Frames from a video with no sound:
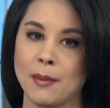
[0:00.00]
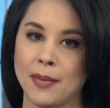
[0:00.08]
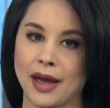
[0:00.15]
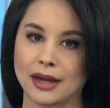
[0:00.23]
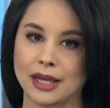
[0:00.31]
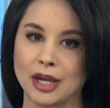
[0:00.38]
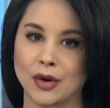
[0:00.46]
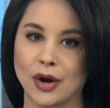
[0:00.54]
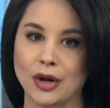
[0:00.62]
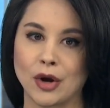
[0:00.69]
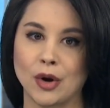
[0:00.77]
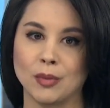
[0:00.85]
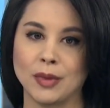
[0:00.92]
back here
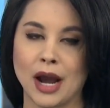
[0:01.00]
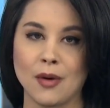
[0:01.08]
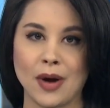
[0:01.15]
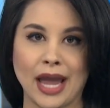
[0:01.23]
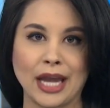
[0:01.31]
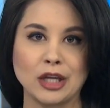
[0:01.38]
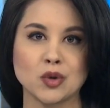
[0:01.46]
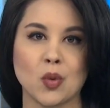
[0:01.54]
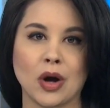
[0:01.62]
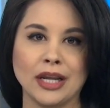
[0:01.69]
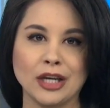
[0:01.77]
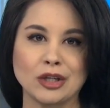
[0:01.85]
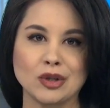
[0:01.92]
at home now,
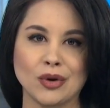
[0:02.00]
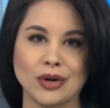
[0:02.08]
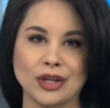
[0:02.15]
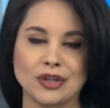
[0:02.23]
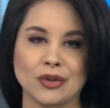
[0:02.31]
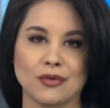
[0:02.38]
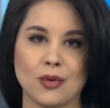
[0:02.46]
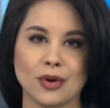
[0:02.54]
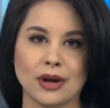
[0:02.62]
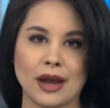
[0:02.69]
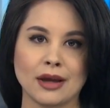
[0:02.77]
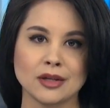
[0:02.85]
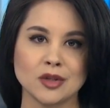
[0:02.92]
8:20, and turning to the
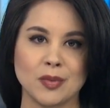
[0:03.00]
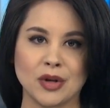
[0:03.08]
forecast,